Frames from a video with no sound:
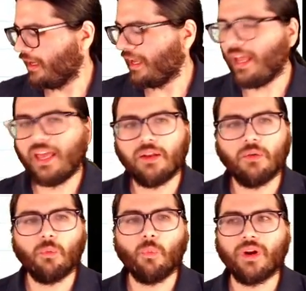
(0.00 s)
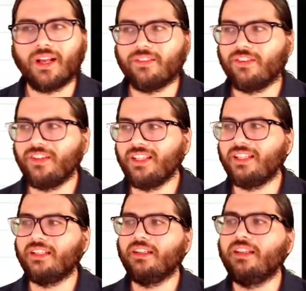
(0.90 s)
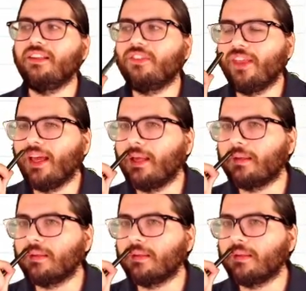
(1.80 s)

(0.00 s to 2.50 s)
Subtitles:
And what I've seen is that